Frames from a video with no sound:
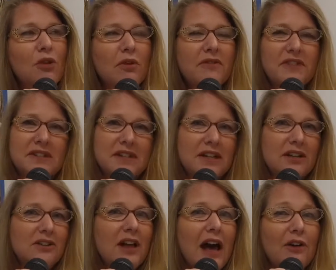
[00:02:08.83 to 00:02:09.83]
We're visiting
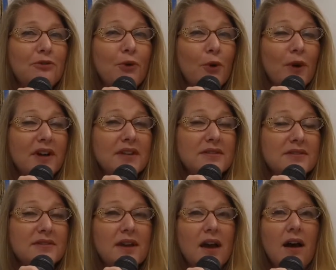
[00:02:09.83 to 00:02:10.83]
cloud
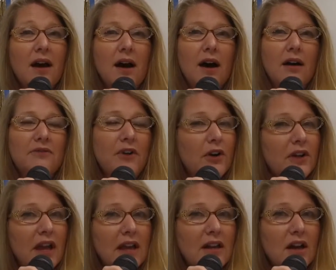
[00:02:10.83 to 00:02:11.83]
forests,
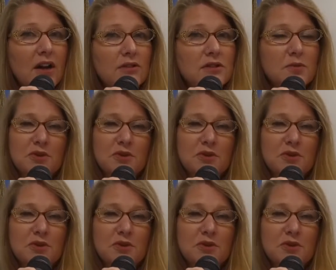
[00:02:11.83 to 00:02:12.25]
volcanoes.